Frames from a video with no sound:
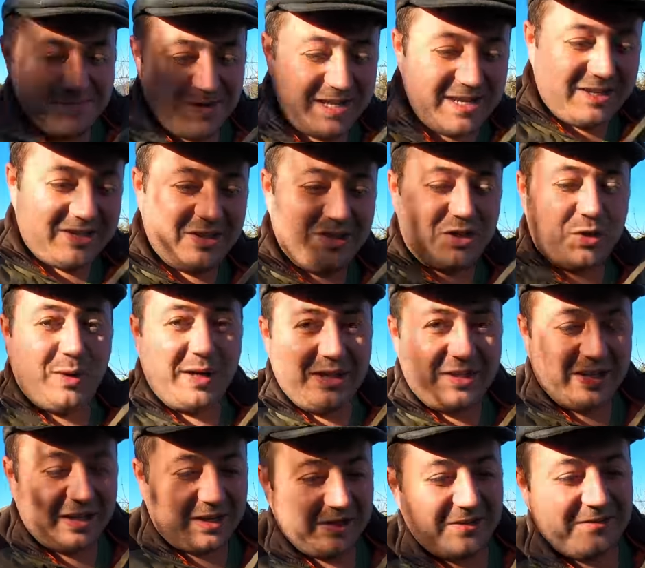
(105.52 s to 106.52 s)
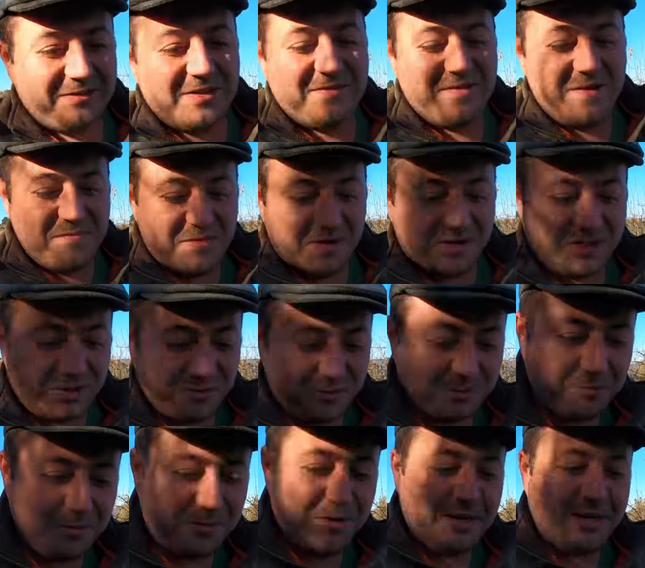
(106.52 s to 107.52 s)
yeah, so the 22nd of November she
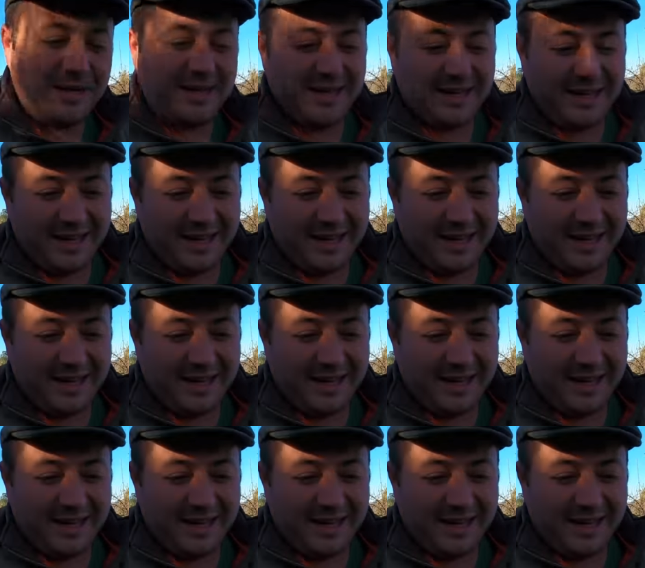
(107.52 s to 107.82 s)
was born.